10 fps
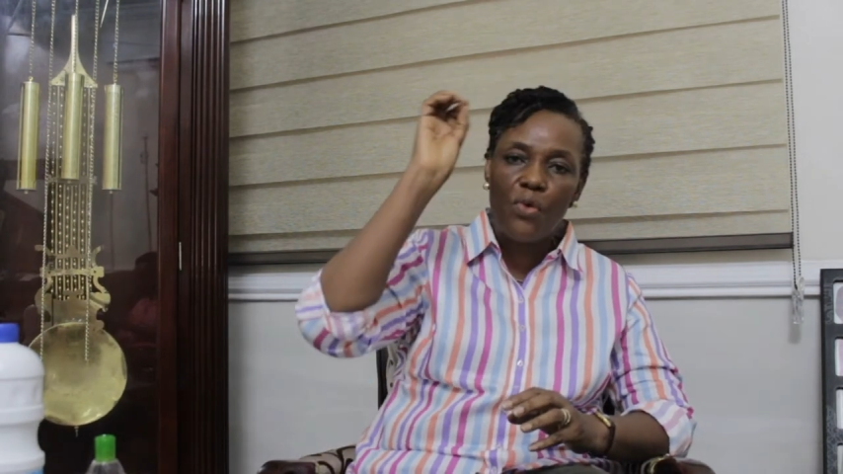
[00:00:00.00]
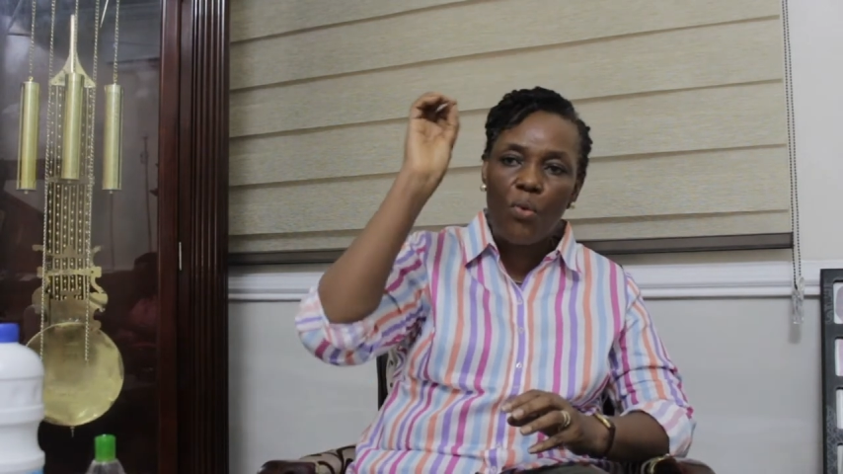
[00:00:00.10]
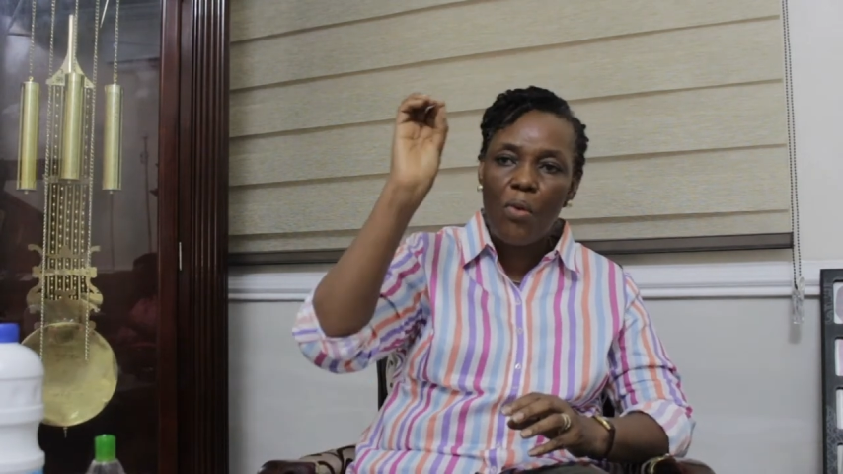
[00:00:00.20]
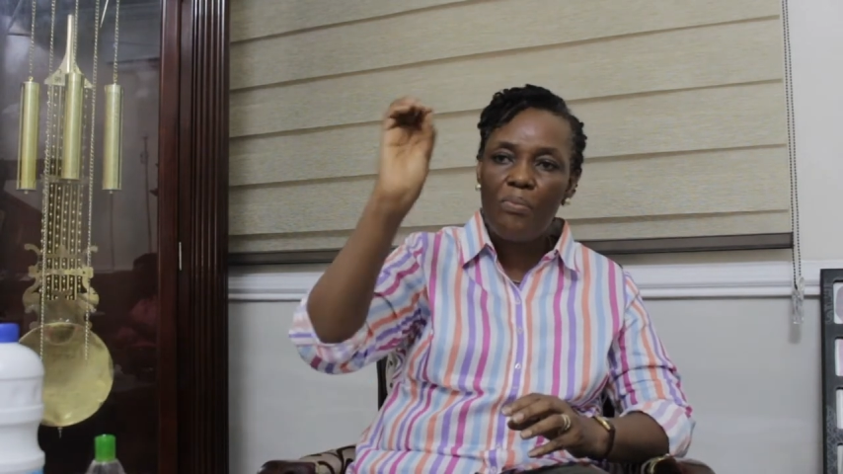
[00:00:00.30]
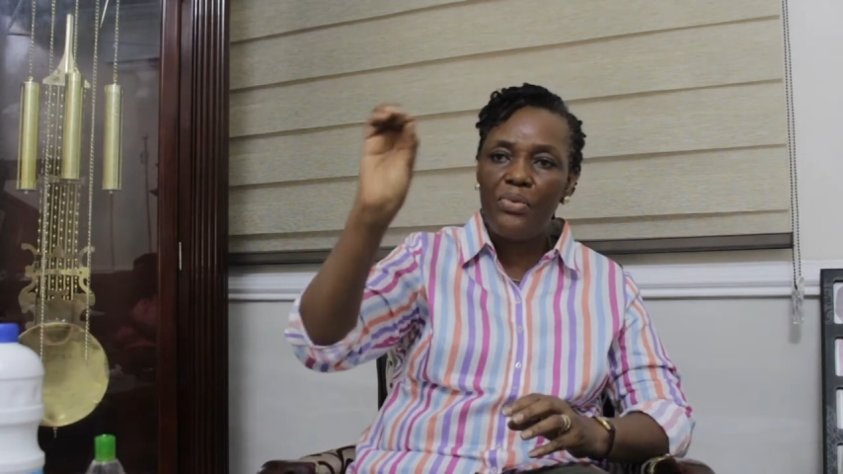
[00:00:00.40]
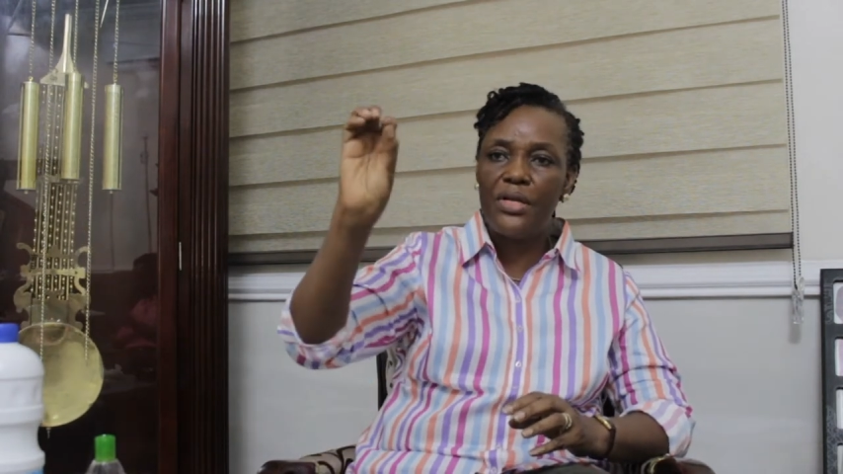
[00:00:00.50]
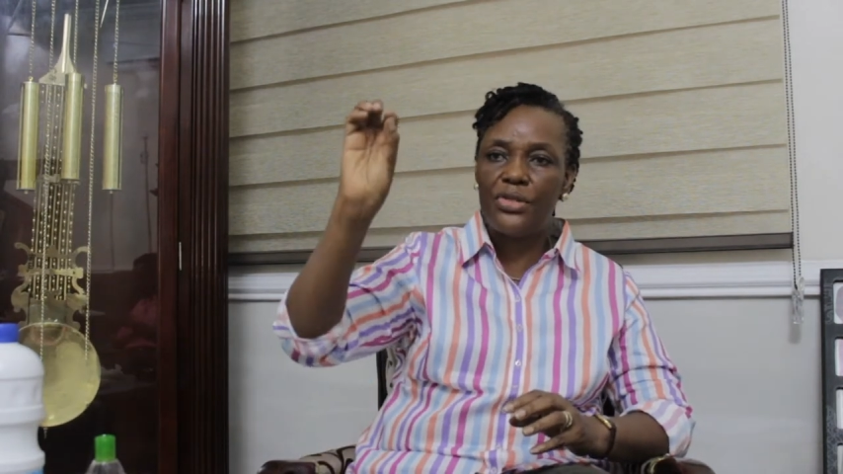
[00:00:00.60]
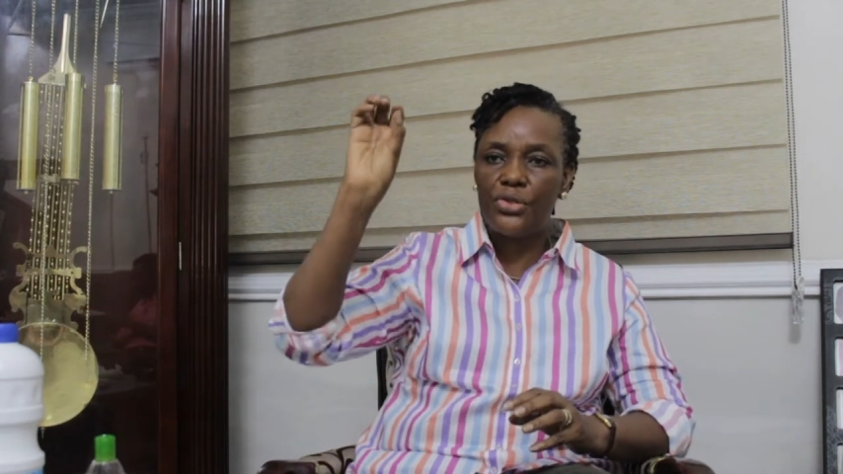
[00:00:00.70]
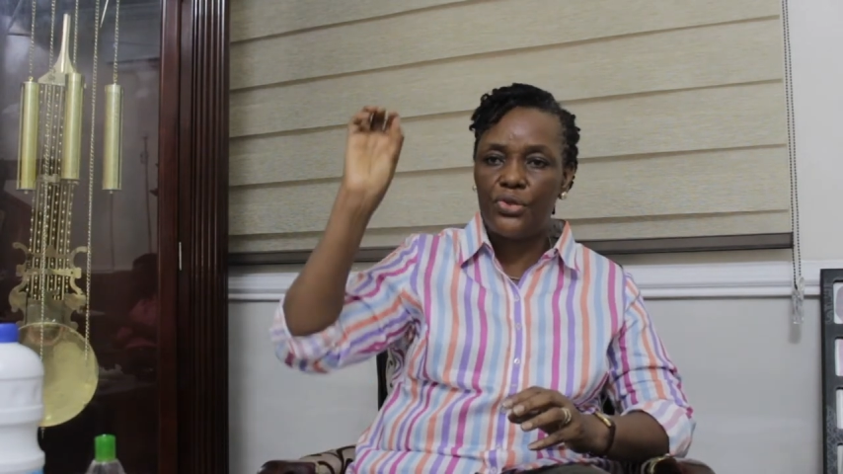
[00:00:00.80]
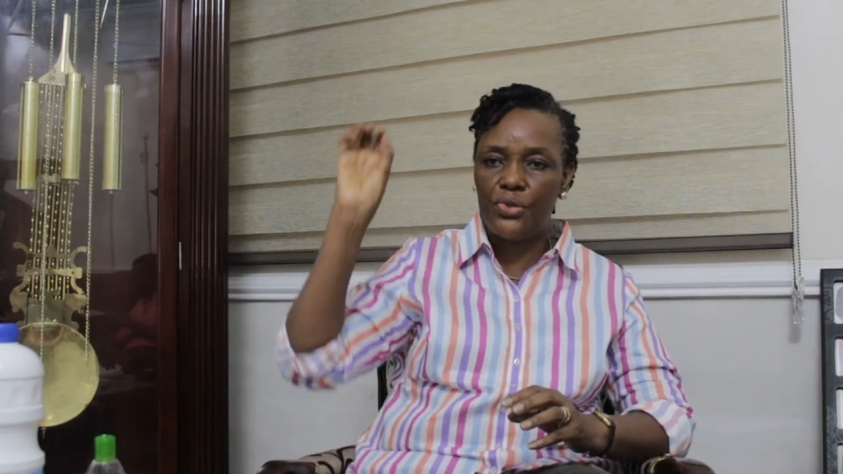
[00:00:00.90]
from one
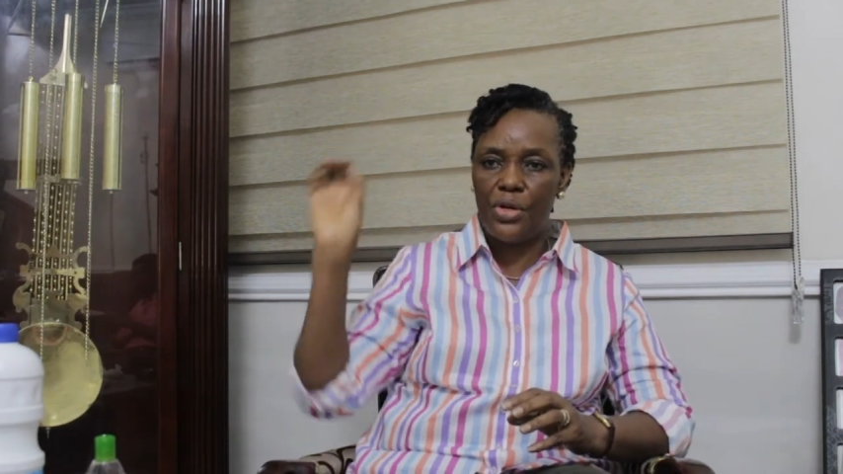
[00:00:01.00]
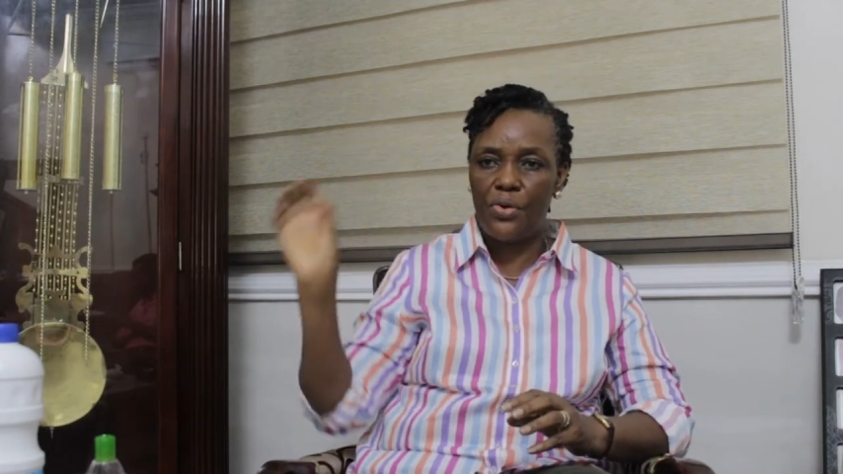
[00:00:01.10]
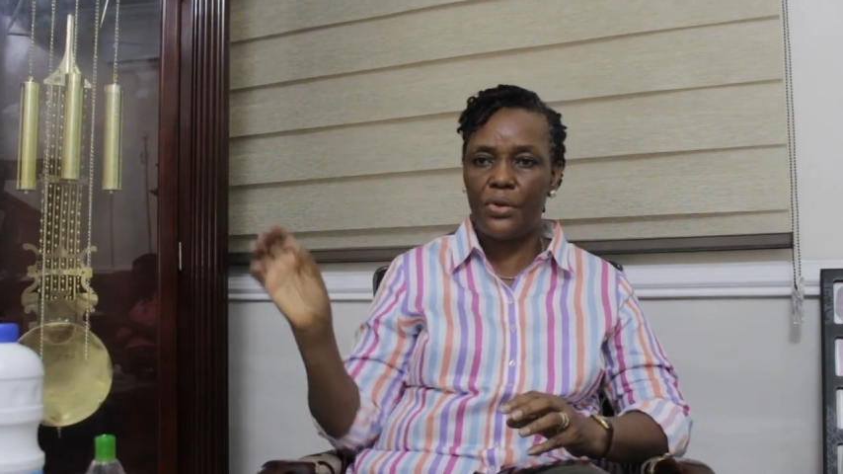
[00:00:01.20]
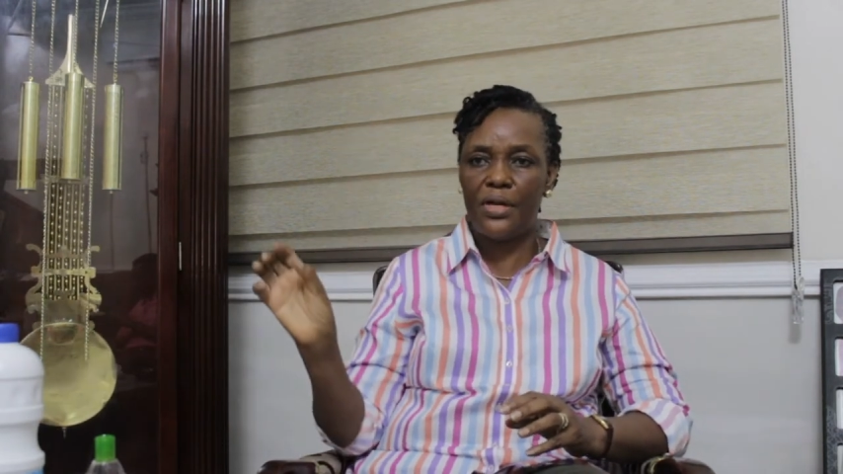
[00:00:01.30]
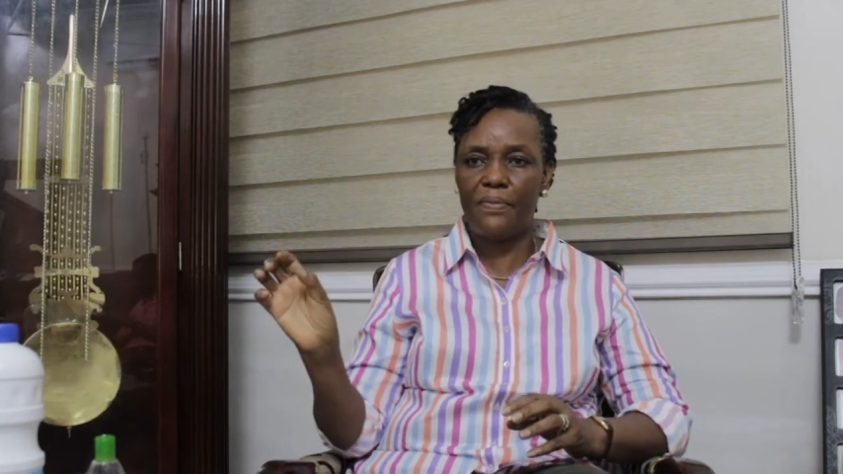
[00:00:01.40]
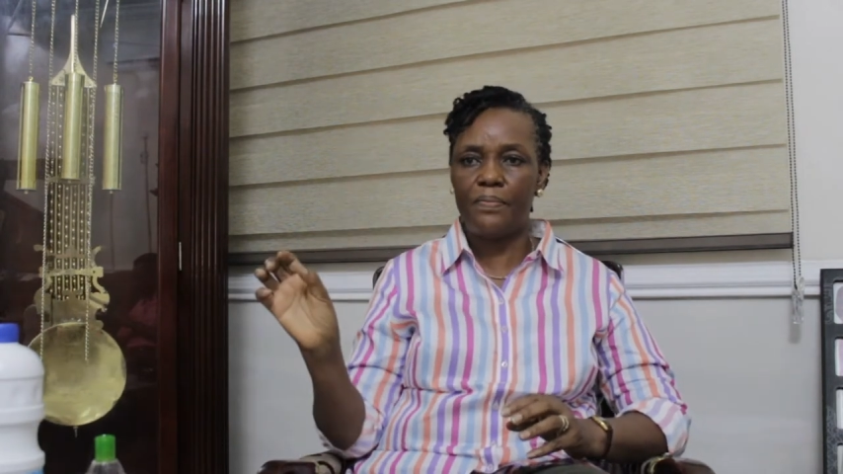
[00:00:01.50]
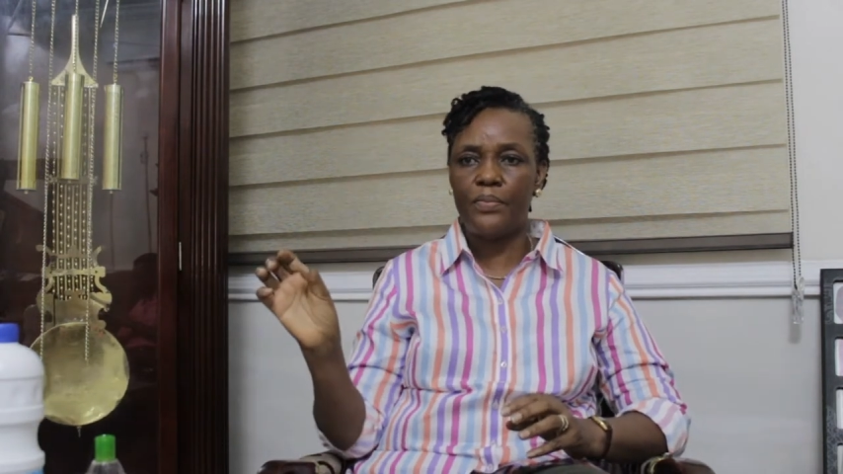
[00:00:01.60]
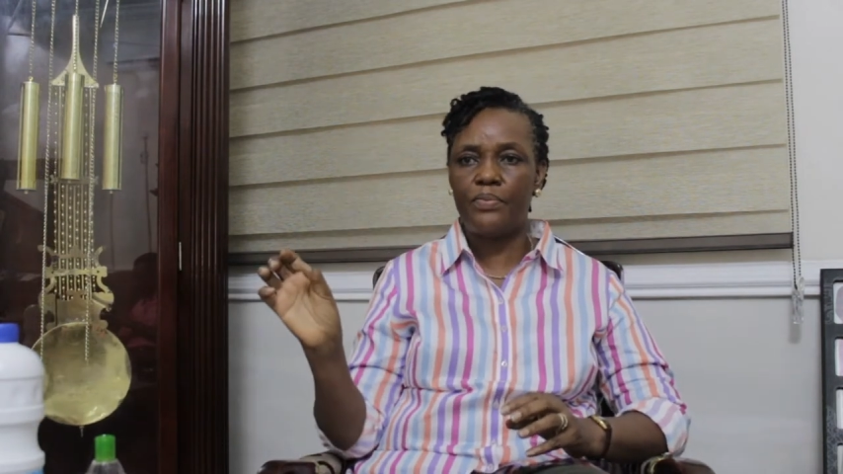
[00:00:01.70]
place to the other.